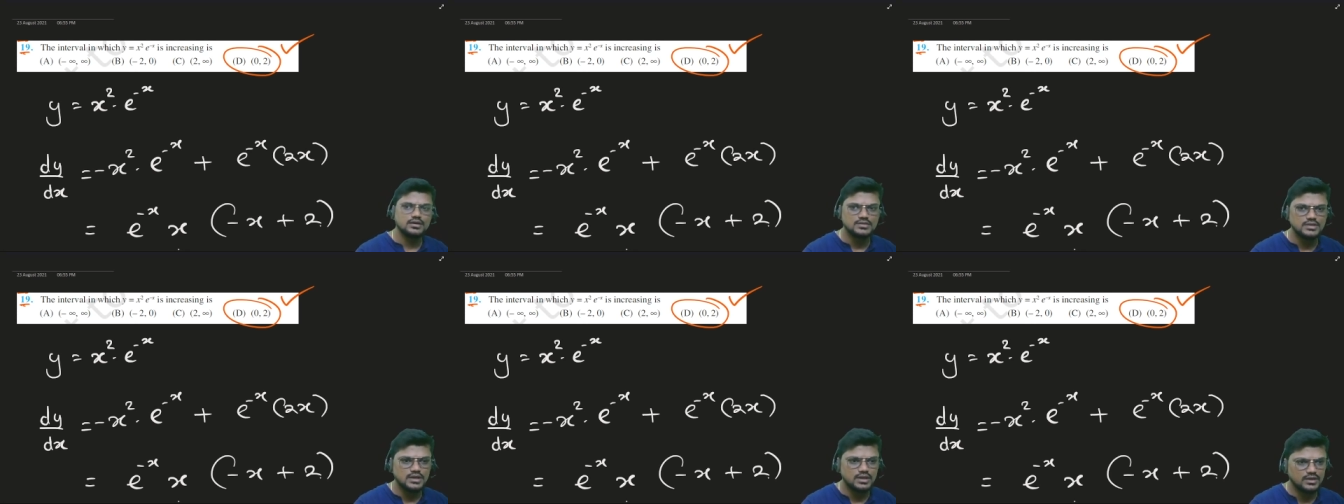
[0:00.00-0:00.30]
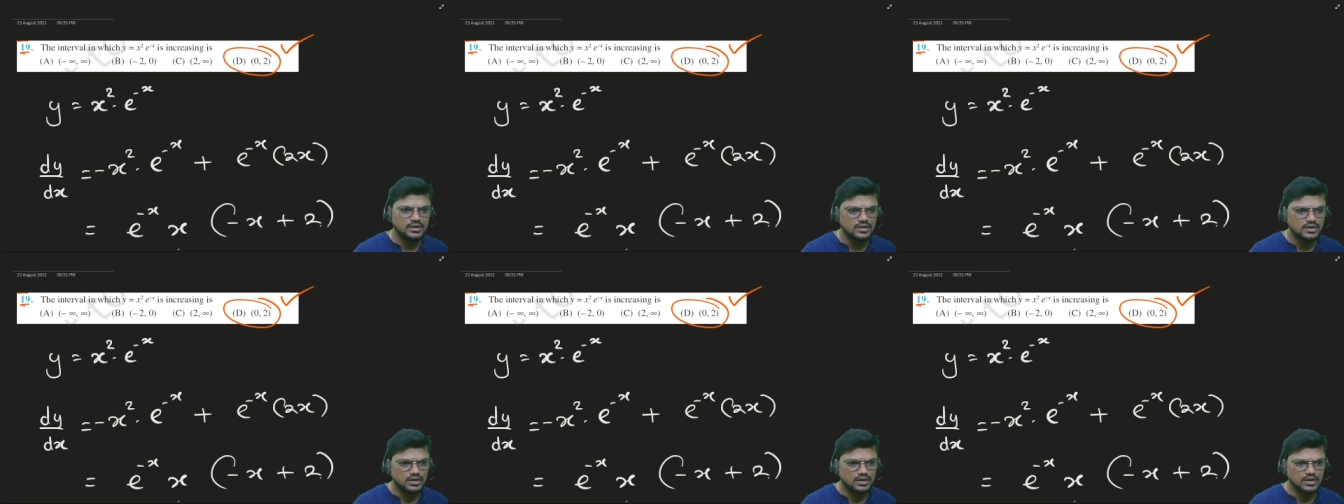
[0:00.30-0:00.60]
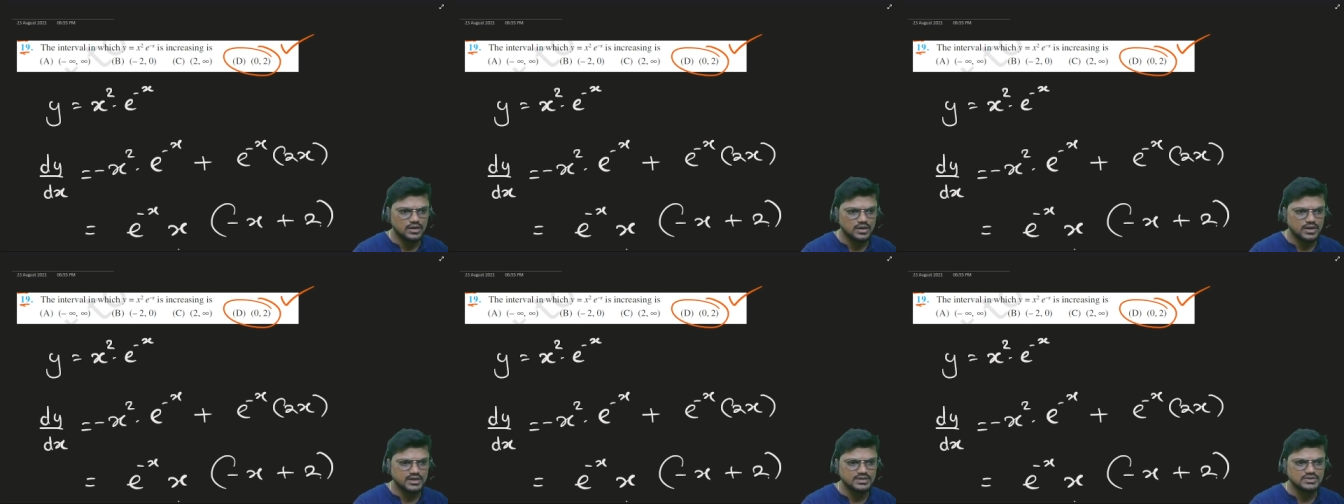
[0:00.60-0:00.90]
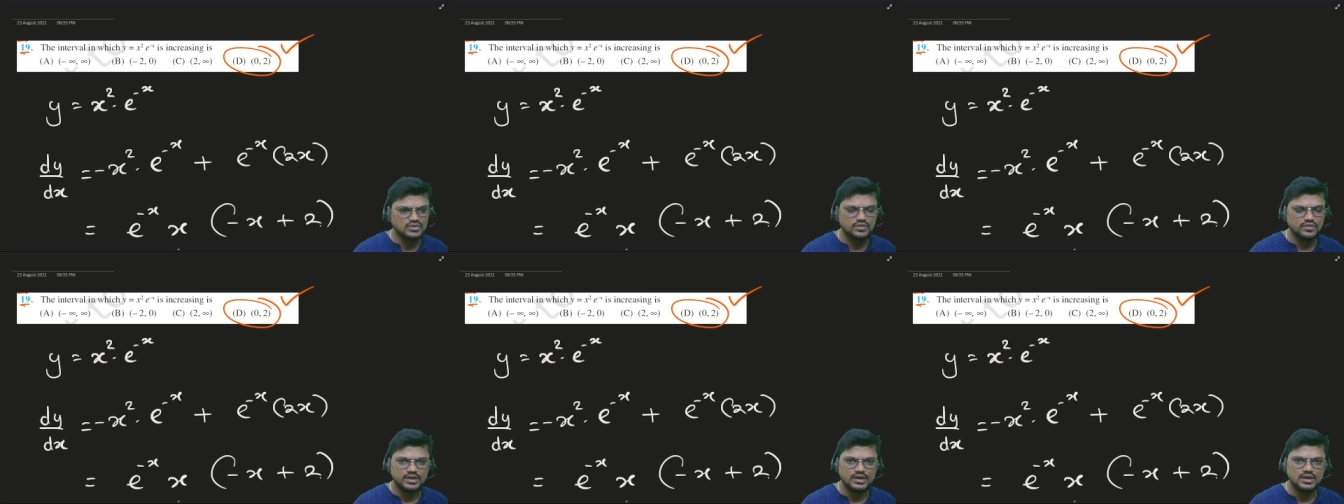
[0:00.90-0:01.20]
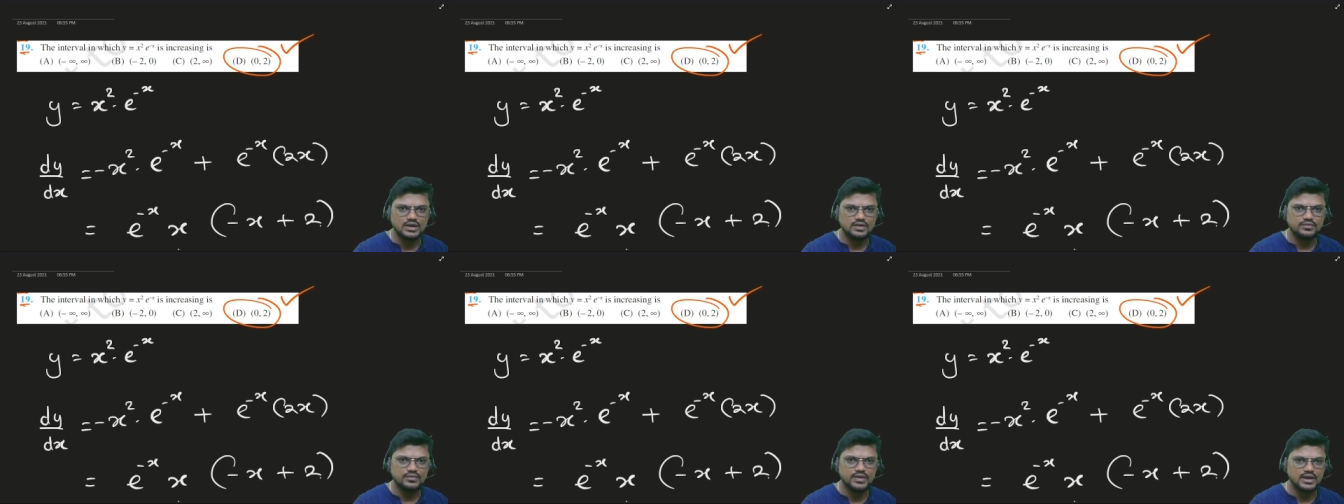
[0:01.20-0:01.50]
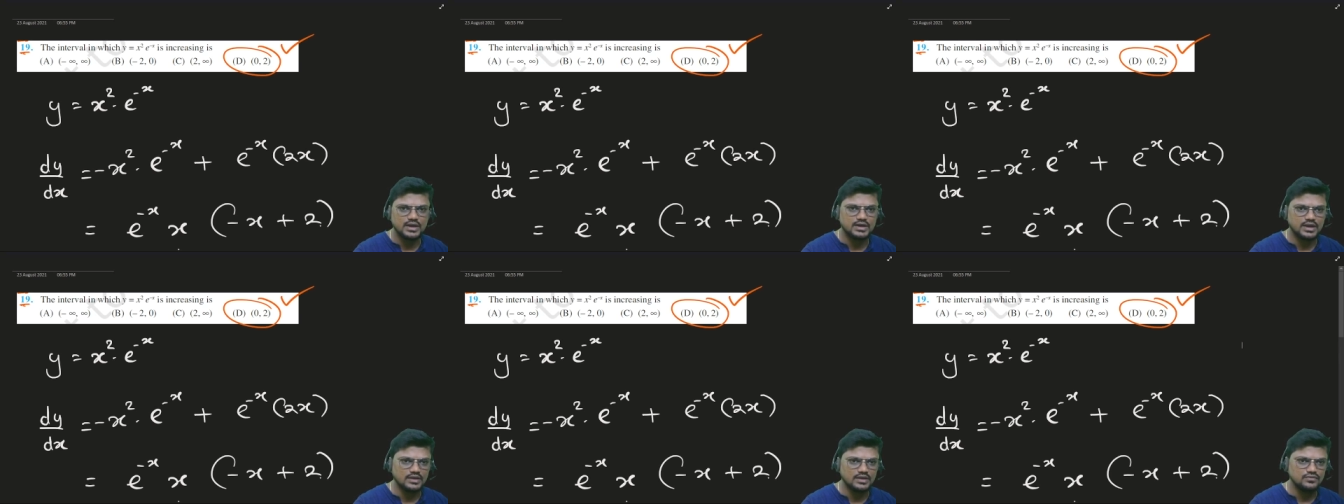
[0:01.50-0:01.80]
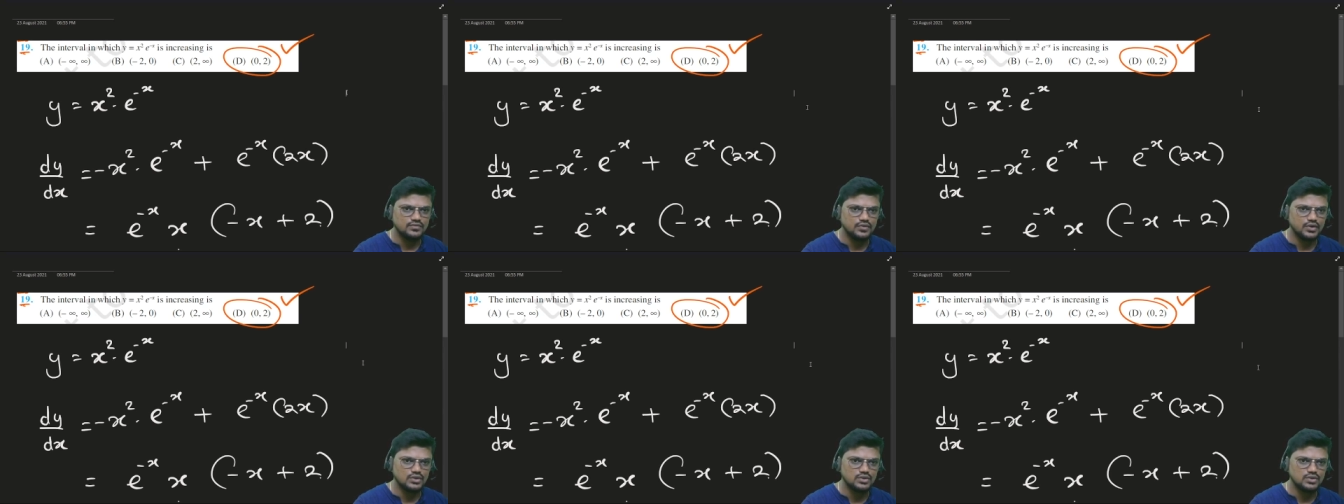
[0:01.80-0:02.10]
Then guys, over here we are done for